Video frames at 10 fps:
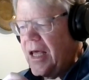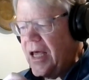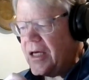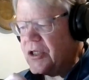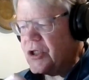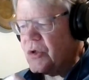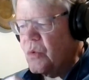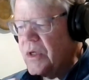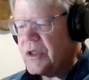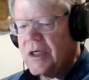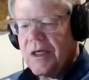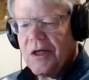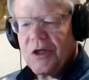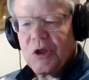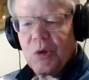exquisite
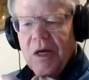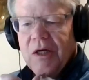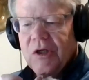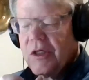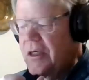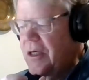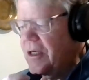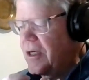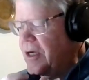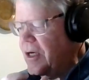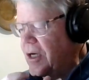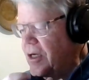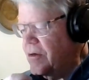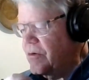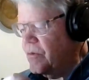illustration,
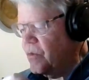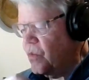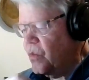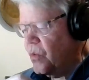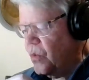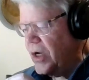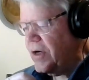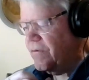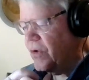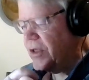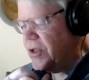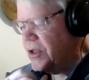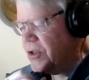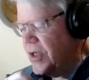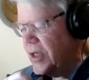one of which
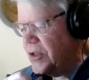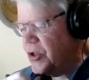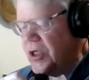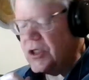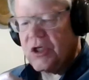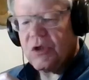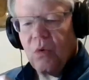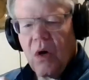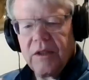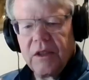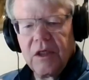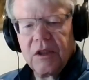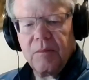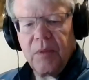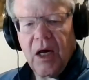is that Jesus wants
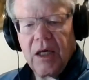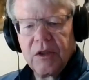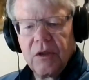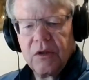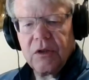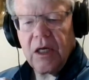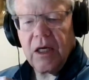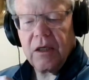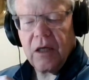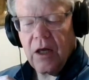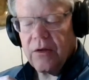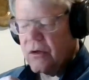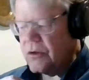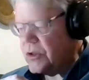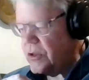his apostles and
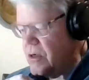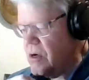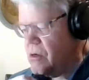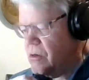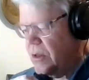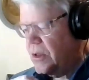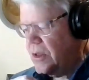others to know